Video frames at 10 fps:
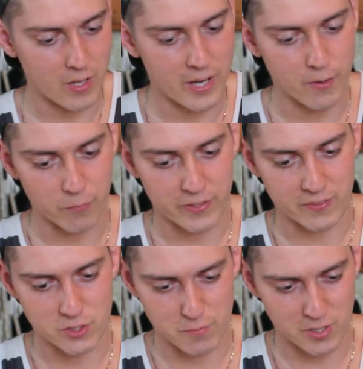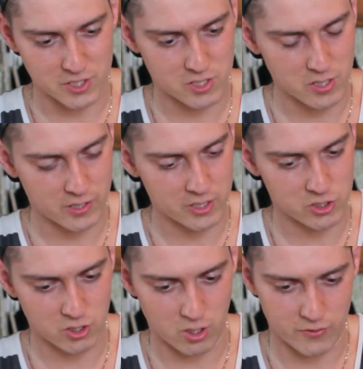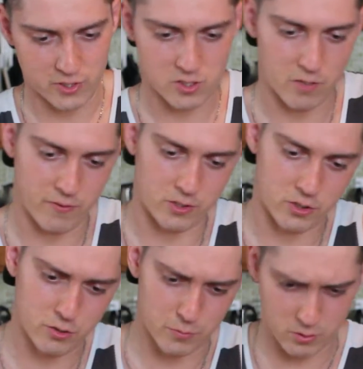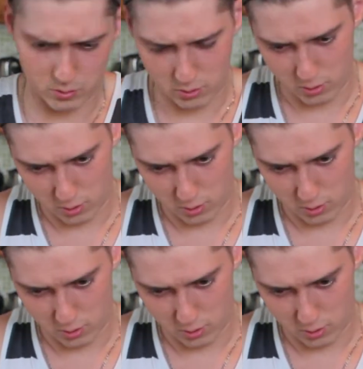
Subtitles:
I don't think there's much studies on this stuff on humans,